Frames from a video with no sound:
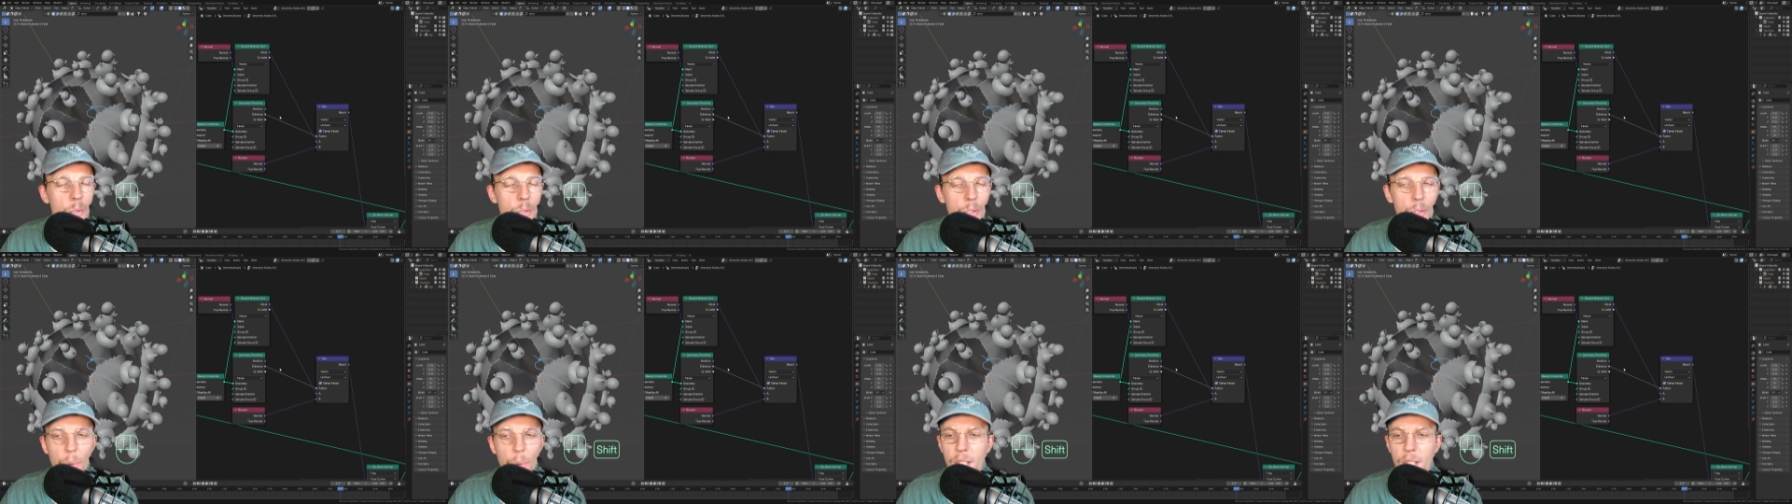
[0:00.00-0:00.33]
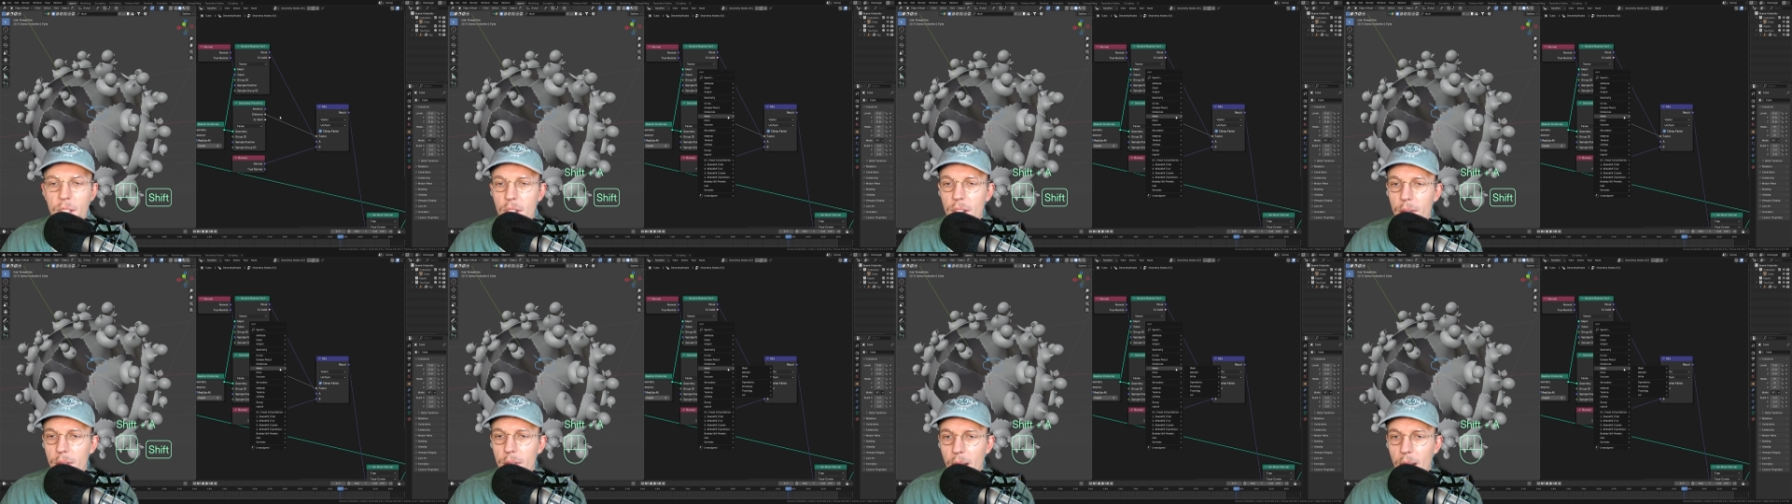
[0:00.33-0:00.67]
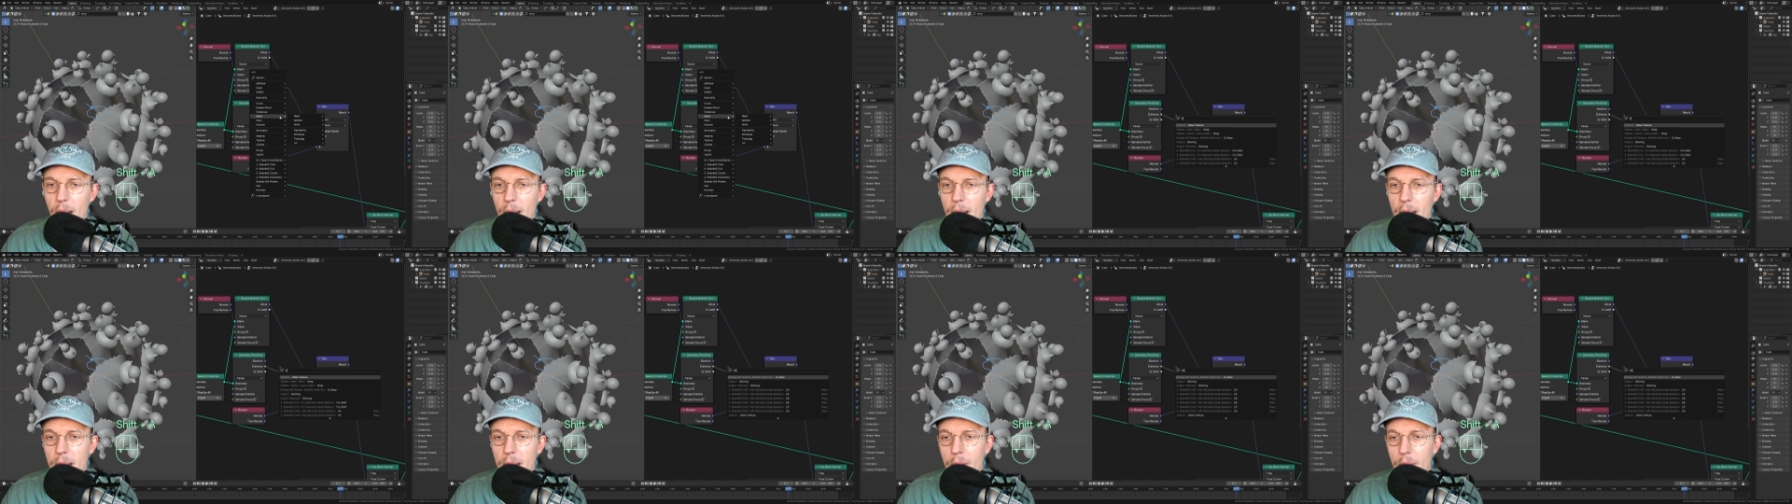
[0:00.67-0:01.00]
So hit shift
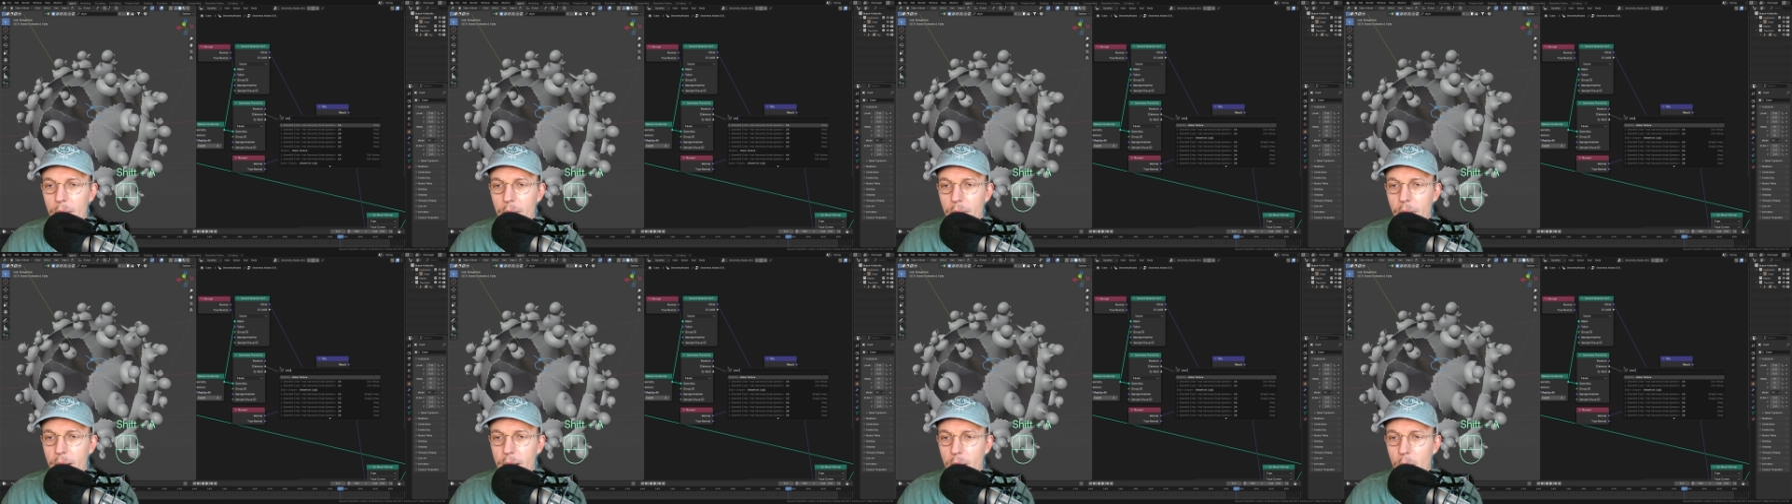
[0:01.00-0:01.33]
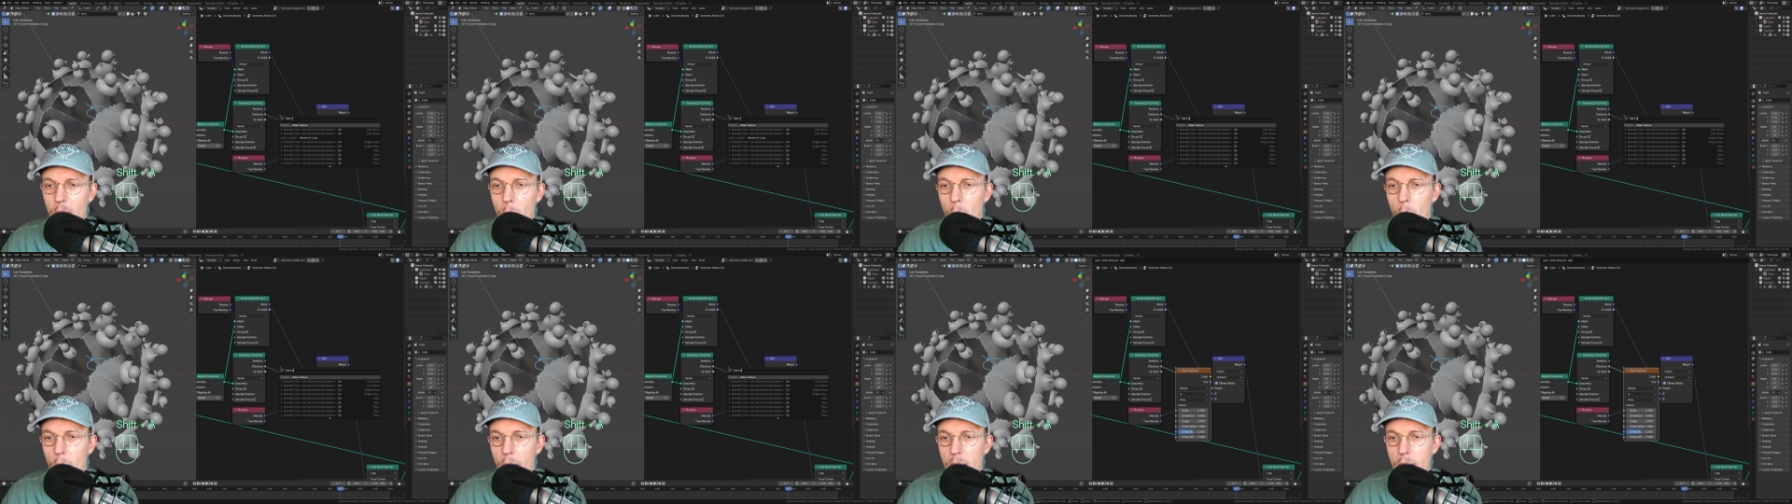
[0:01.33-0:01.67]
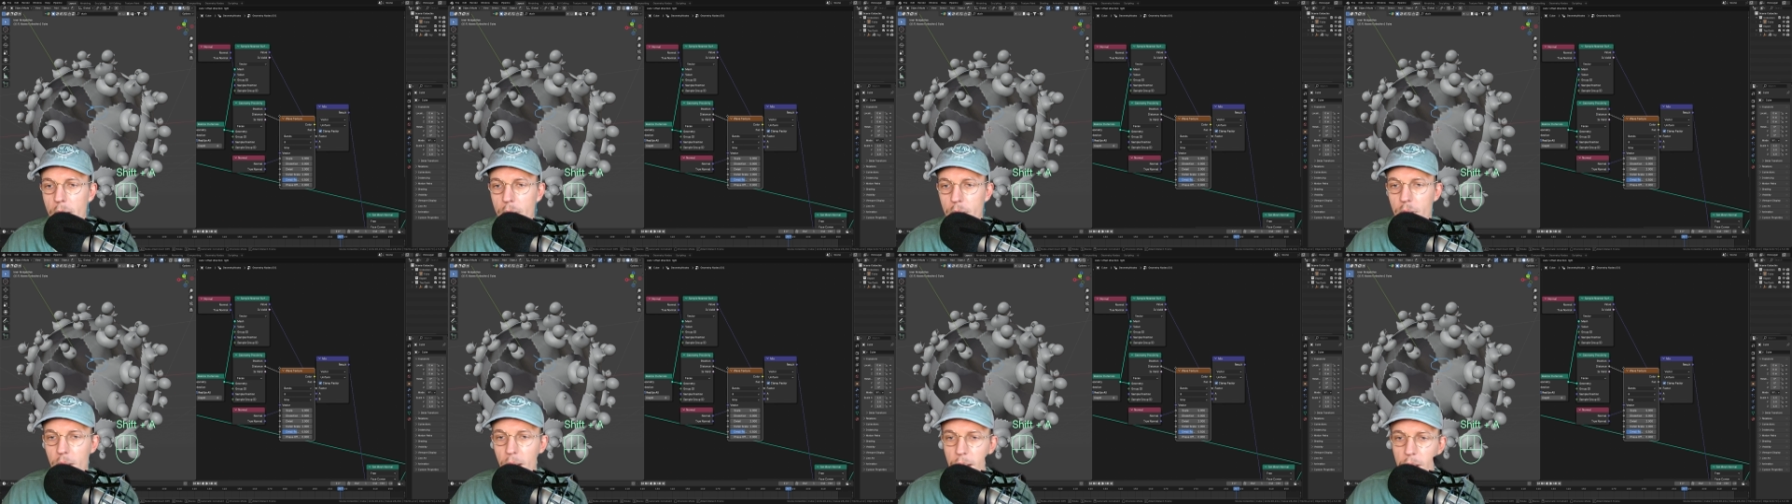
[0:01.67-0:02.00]
A and find a
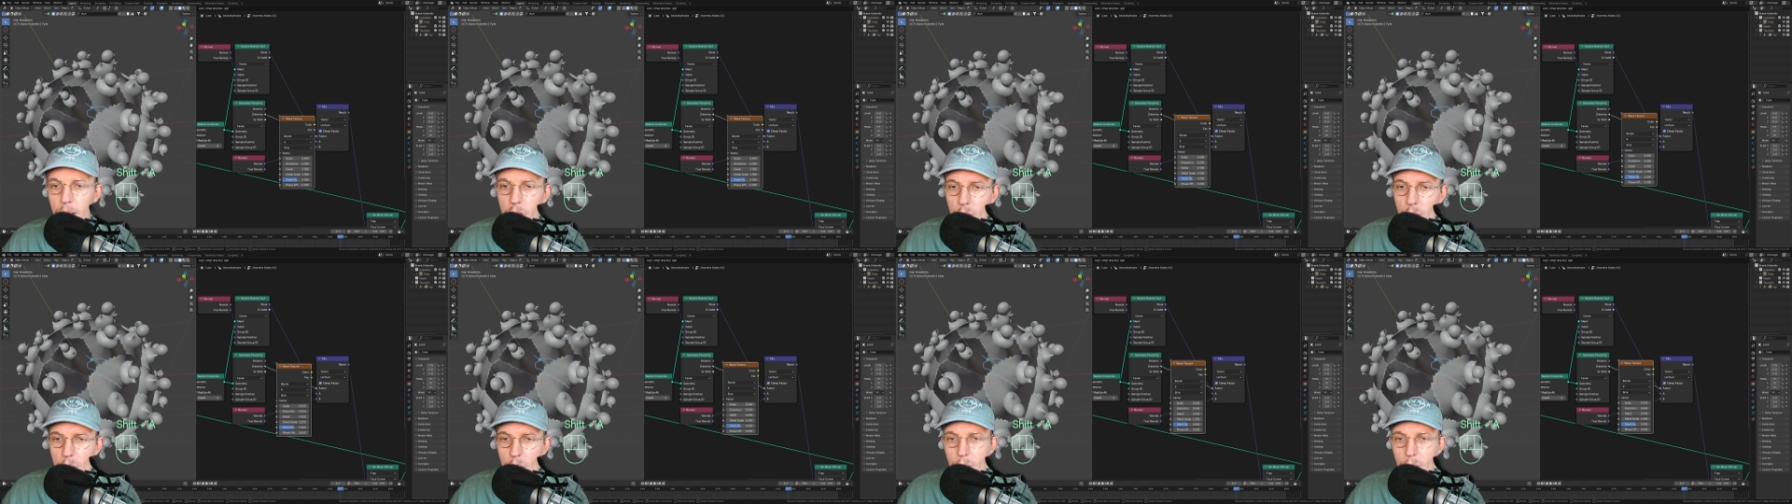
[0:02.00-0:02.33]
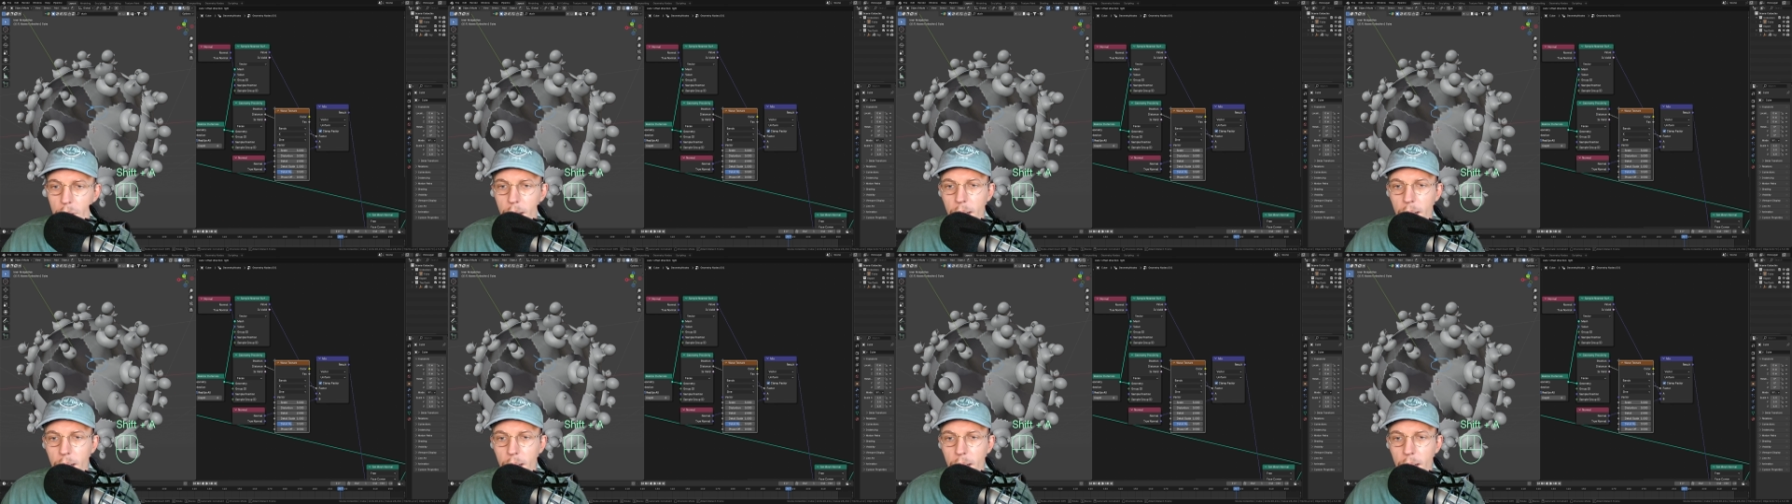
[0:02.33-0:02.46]
wave texture,